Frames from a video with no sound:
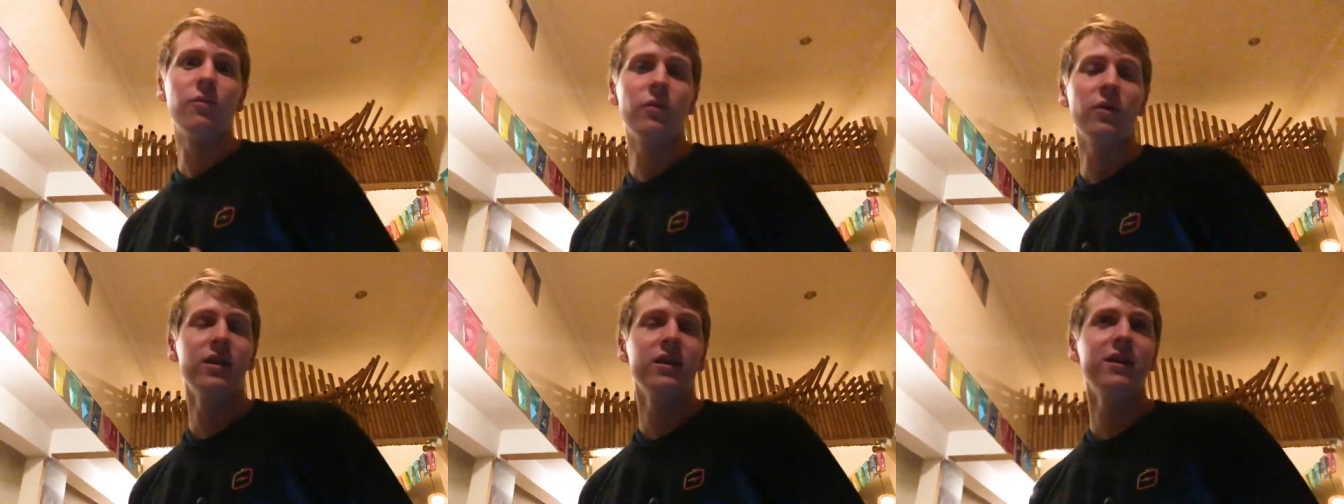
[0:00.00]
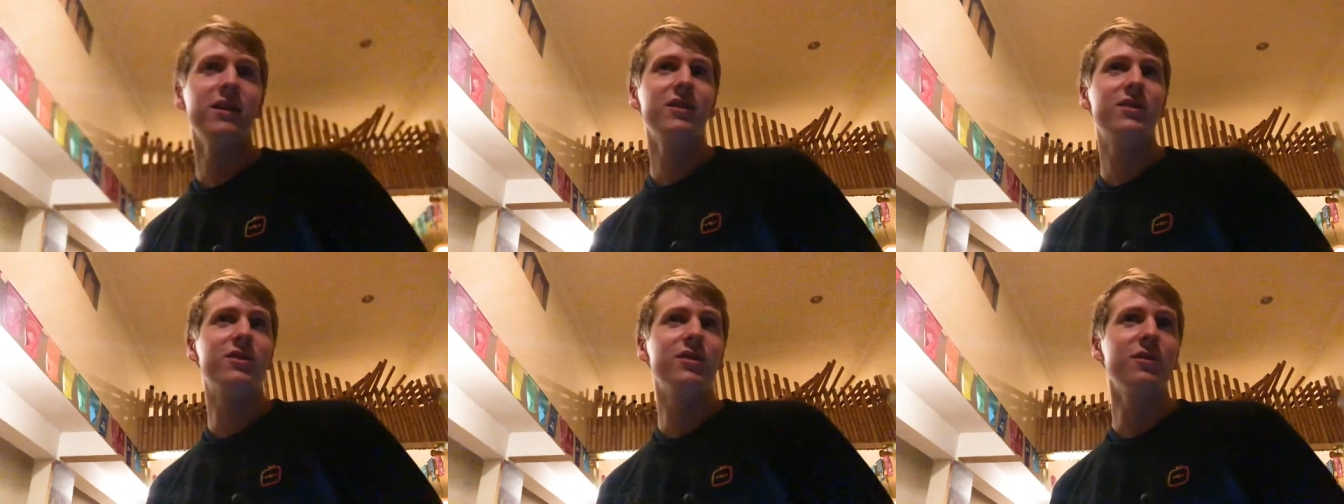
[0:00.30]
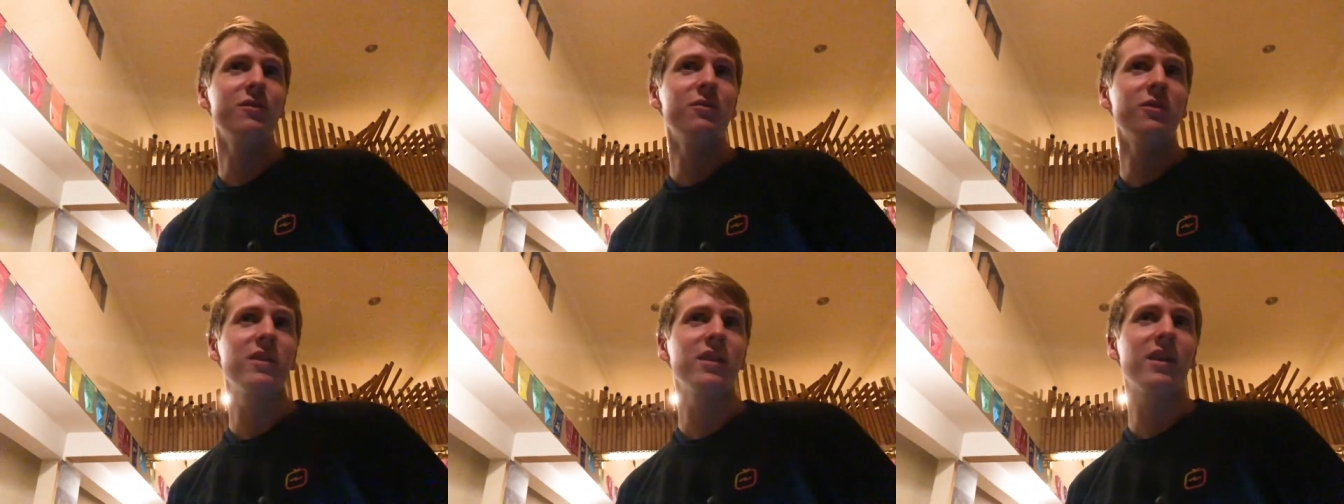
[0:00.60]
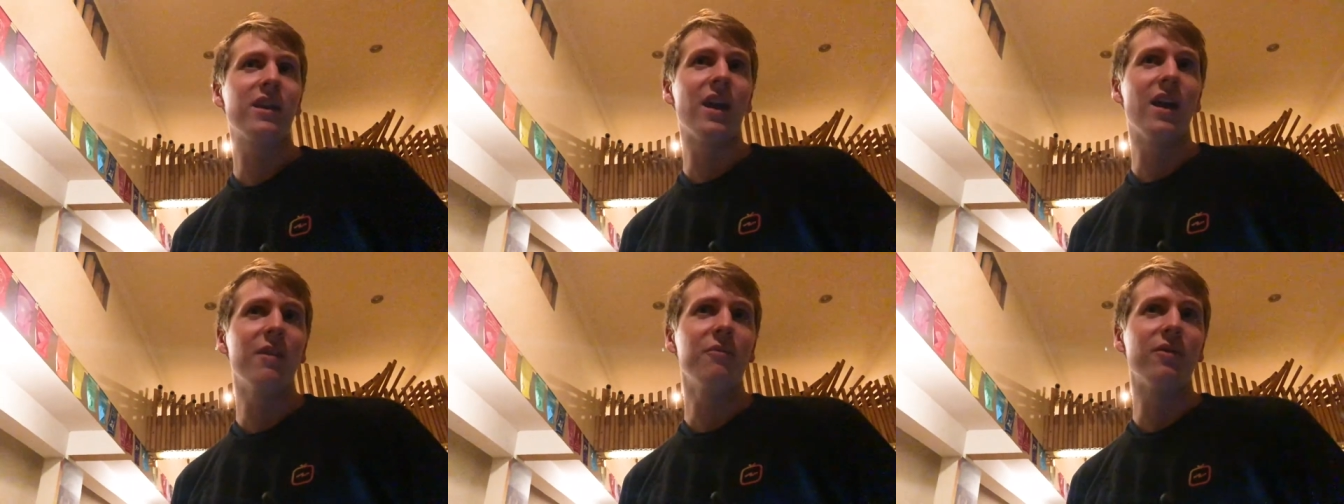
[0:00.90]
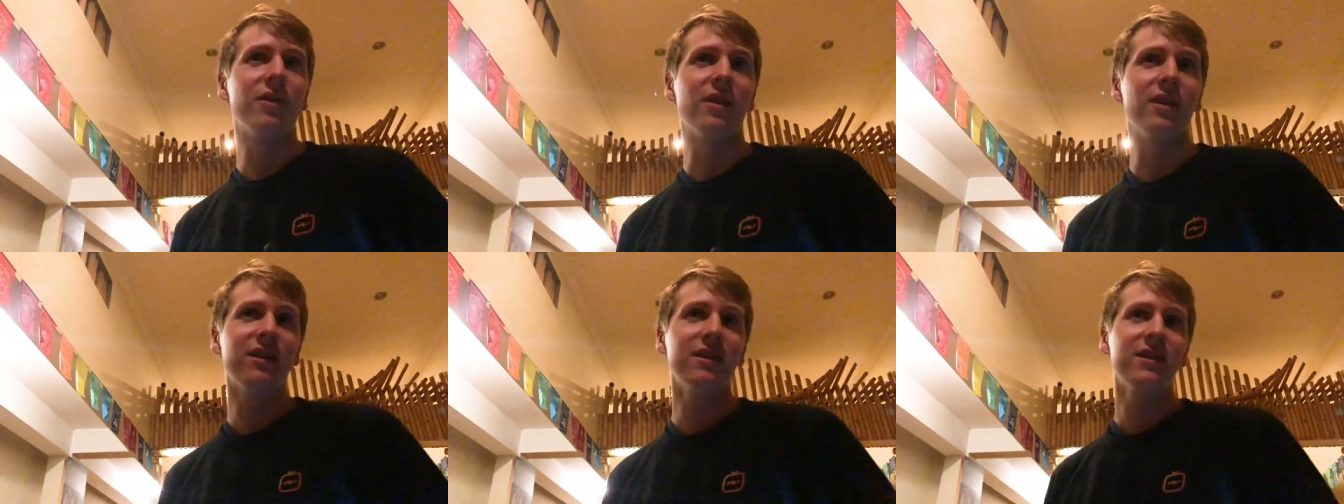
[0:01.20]
what are you doing with the
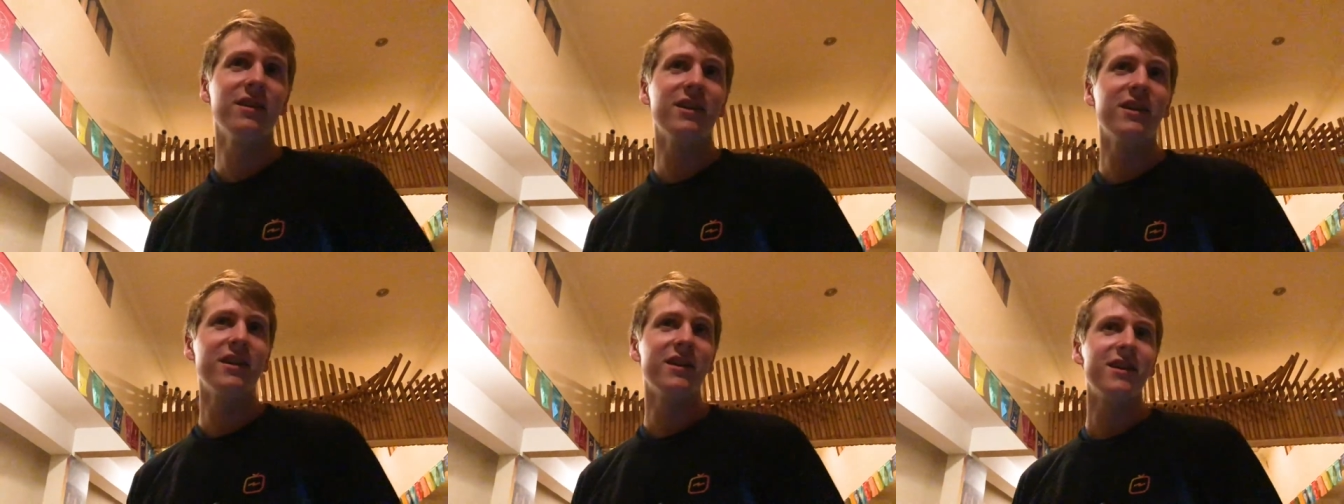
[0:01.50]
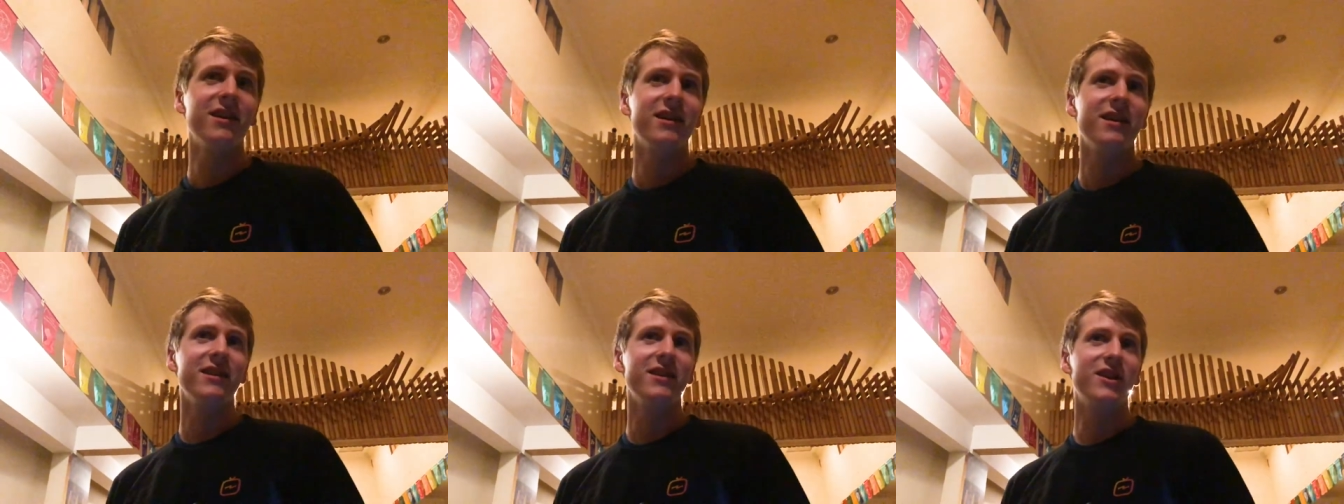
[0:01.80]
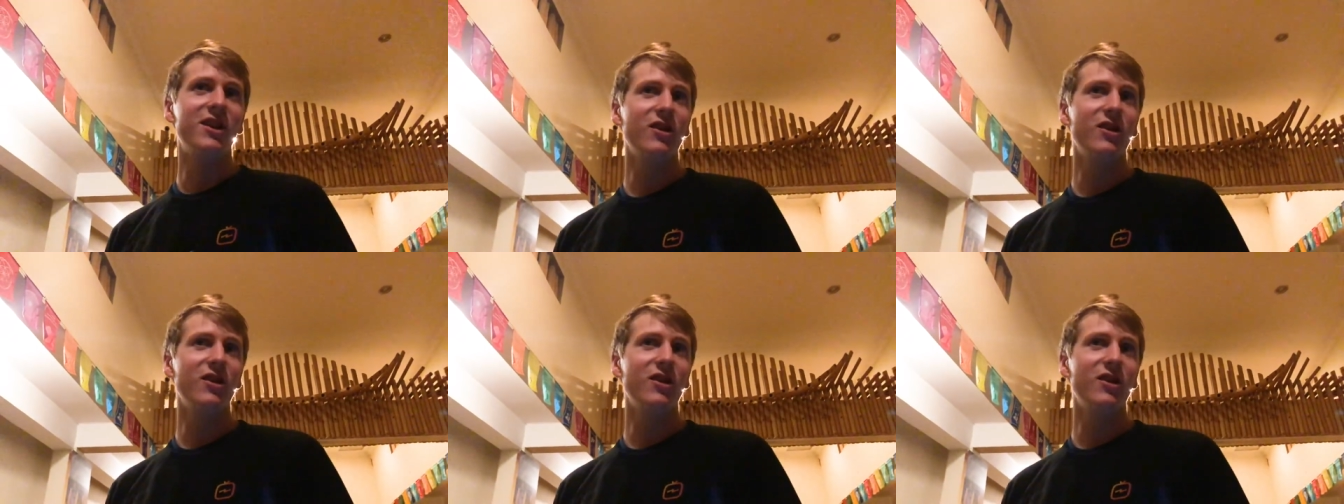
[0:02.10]
camera? It's